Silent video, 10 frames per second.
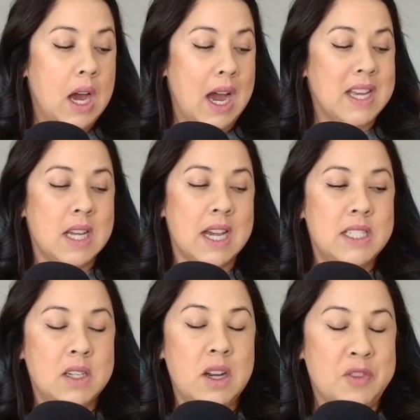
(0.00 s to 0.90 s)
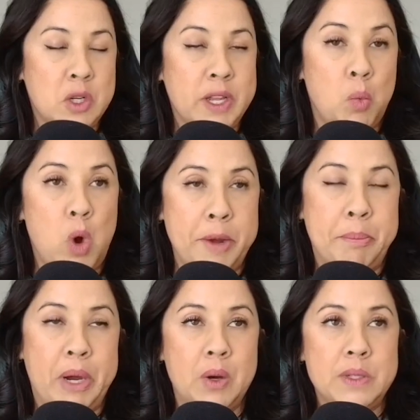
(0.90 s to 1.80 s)
I did after like one
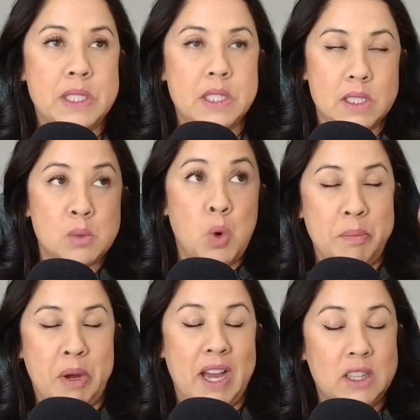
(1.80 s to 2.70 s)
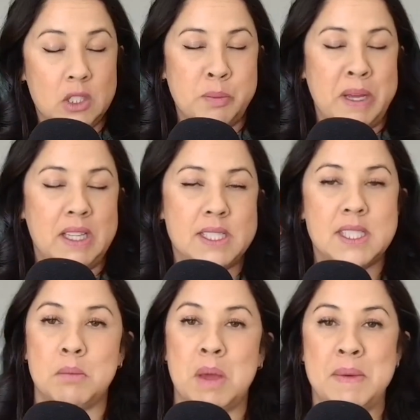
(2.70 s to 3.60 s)
post, I learned my
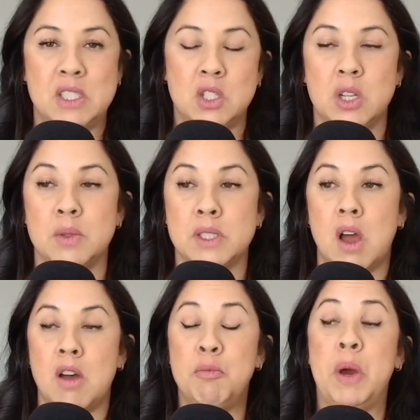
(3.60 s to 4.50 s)
lesson. My messaging was off.